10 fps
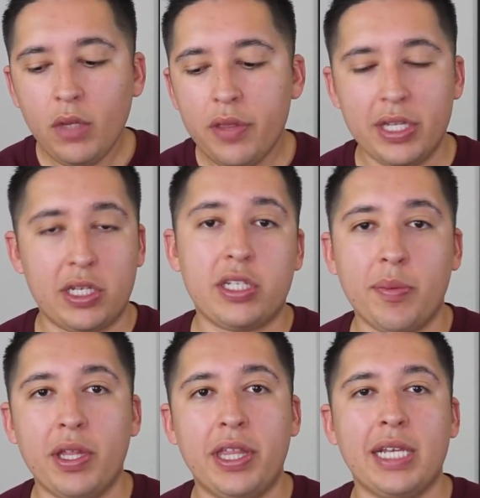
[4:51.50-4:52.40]
these are
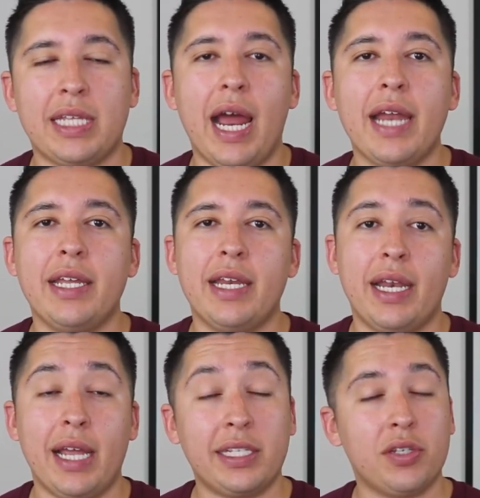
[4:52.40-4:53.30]
some of the things that I did
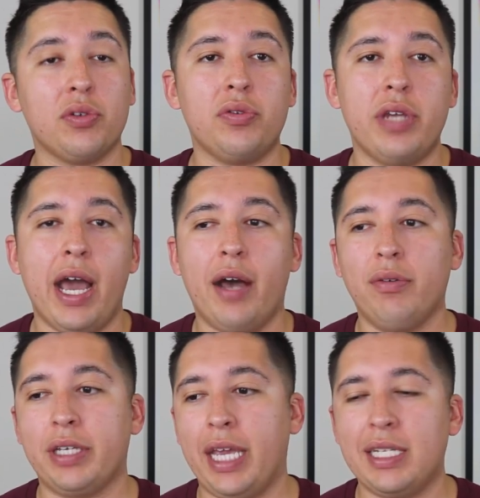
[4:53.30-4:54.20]
and I still do
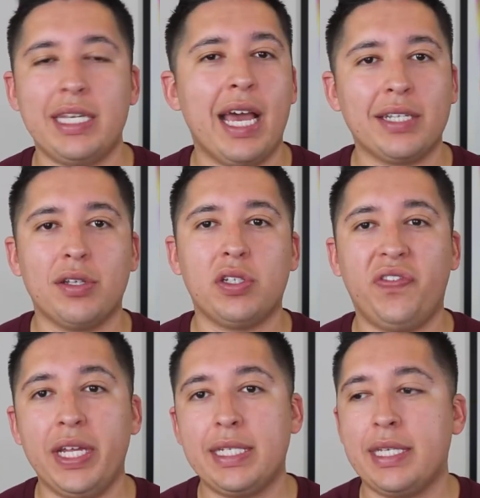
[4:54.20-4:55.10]
now in case he has those
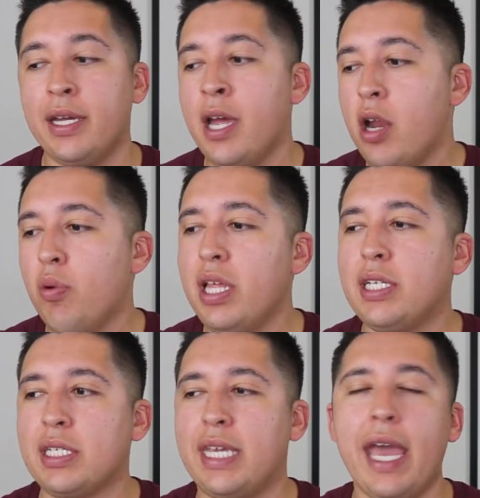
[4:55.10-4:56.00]
fits, to really
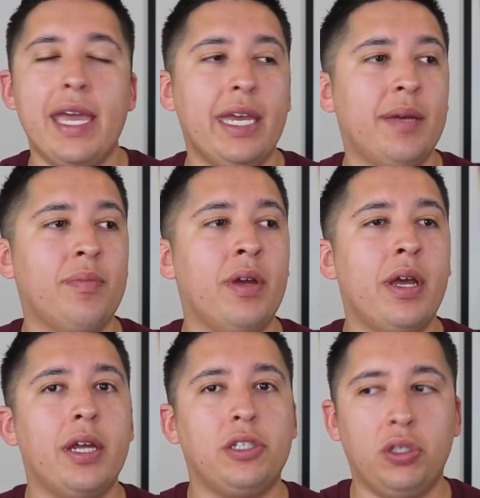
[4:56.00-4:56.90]
just get him
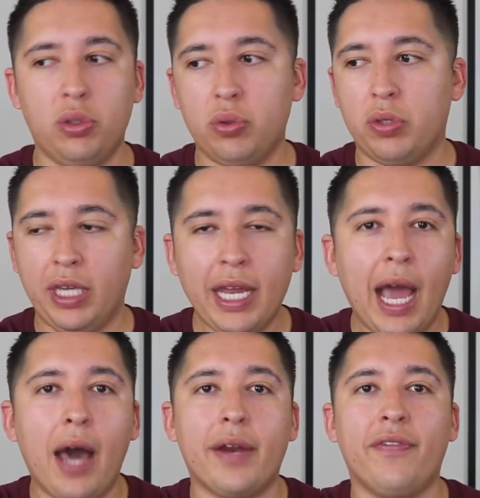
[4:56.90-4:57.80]
to get
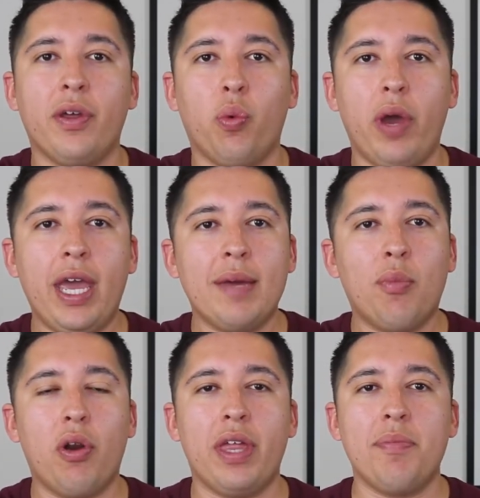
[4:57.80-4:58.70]
out of the way
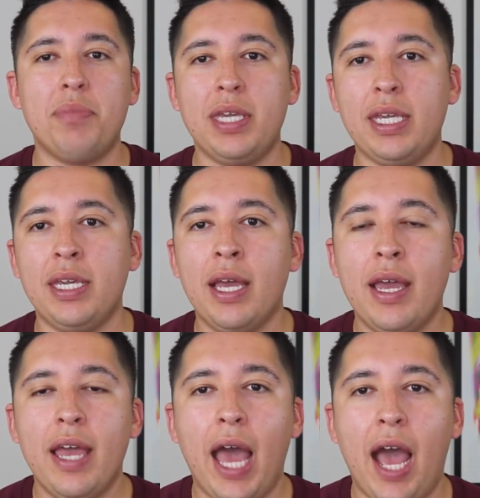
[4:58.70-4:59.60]
more than me
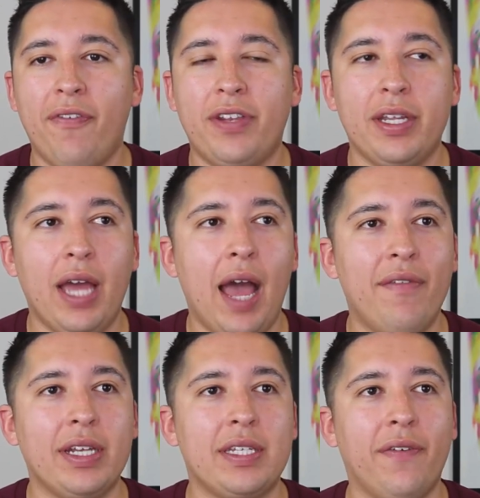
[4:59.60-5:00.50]

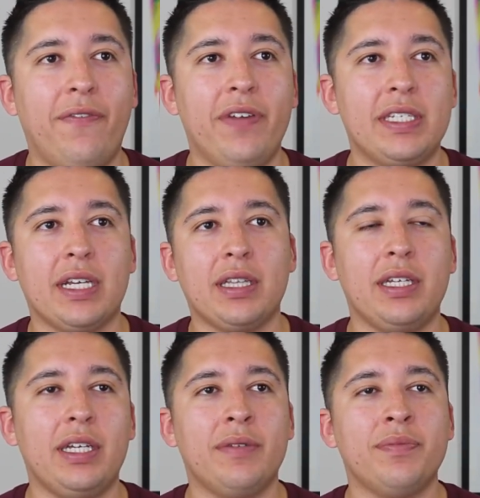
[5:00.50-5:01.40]
having to
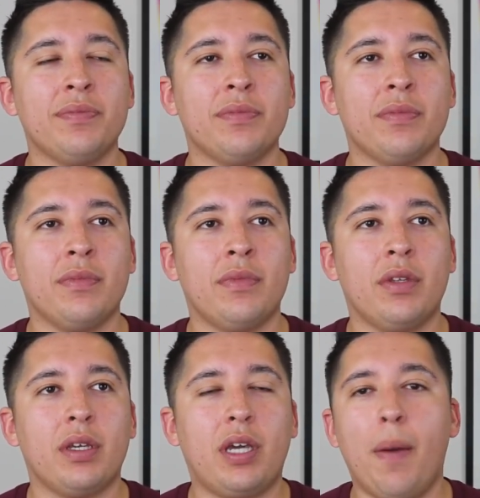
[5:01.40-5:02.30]
physically
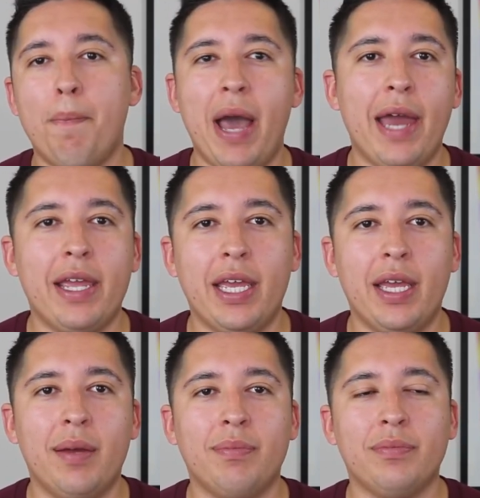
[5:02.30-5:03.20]
combat
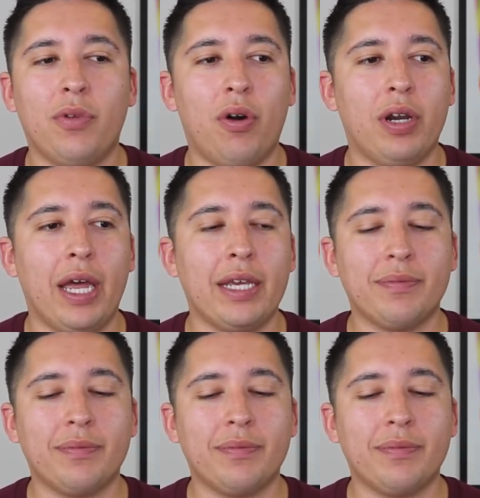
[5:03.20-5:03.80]
him, or like